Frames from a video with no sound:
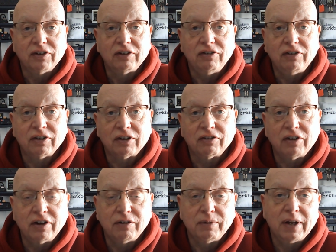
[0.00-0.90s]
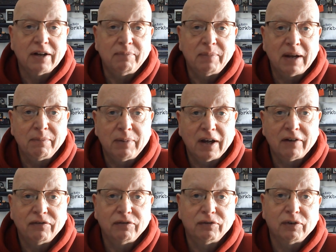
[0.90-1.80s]
In the 6600, we have
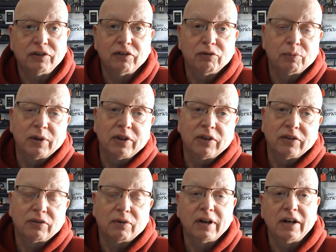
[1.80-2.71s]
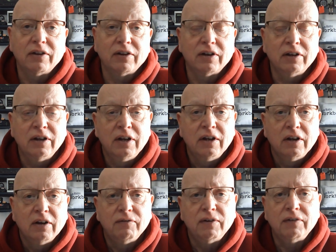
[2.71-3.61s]
bandpass filters with greater
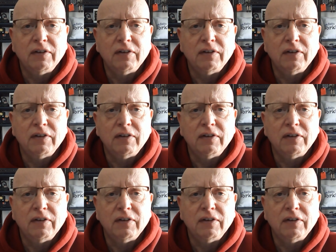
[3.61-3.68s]
than